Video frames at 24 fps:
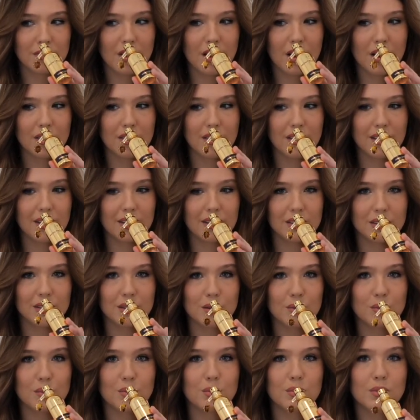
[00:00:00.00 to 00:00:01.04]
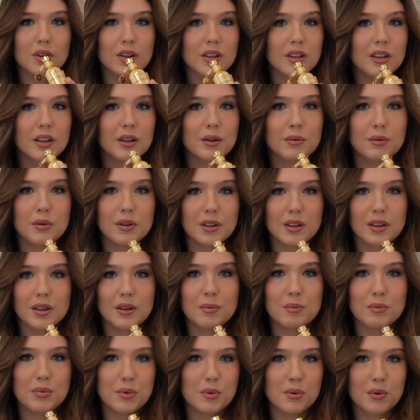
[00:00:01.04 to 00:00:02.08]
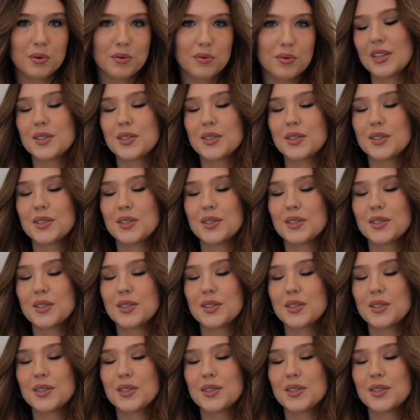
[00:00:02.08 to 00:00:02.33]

I think it is really, really beautiful.